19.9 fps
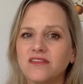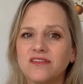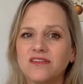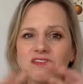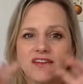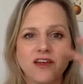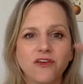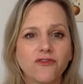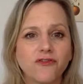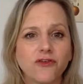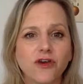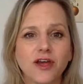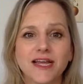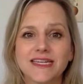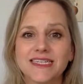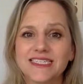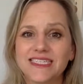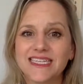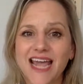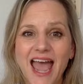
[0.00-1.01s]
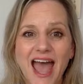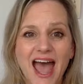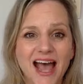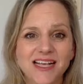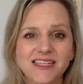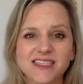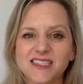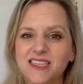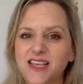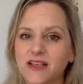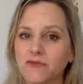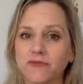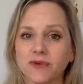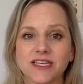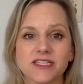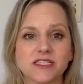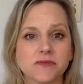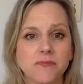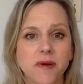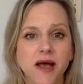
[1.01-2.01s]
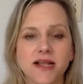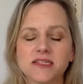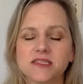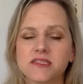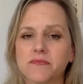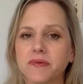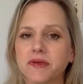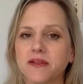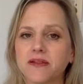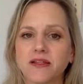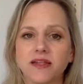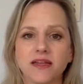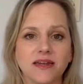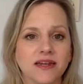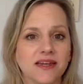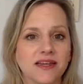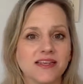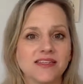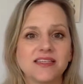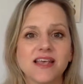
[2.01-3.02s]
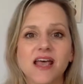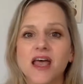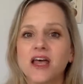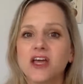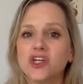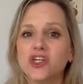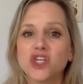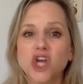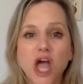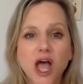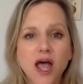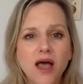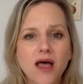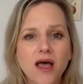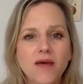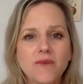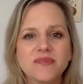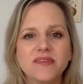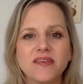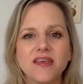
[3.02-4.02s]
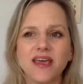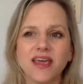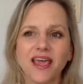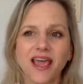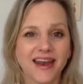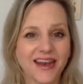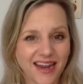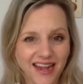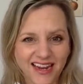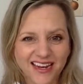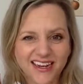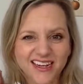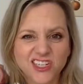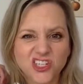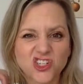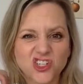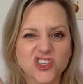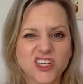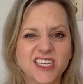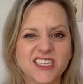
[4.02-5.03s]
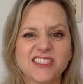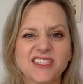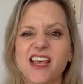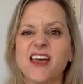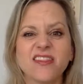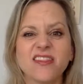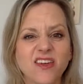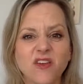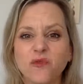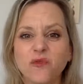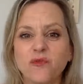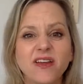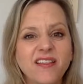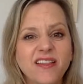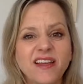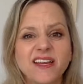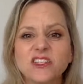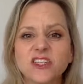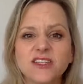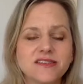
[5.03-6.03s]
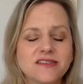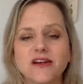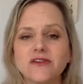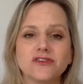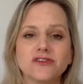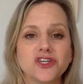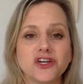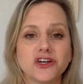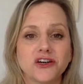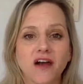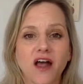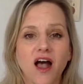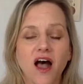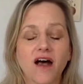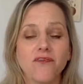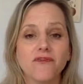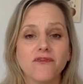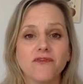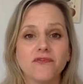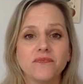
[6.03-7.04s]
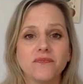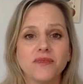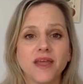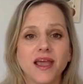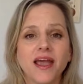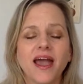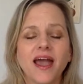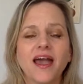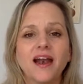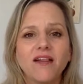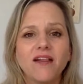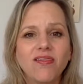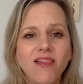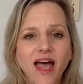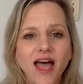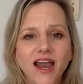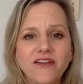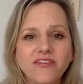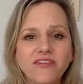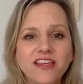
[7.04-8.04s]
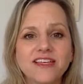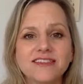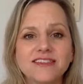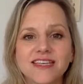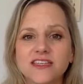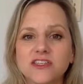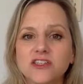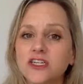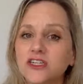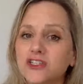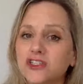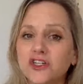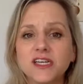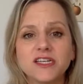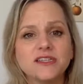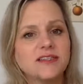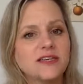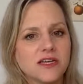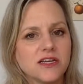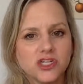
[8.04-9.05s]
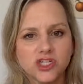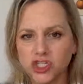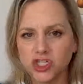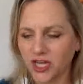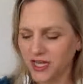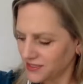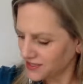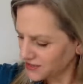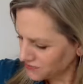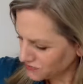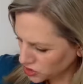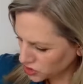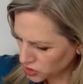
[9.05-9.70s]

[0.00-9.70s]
different tasks and responsibilities, jobs and industries that really just don't turn off. And a lot of these industries just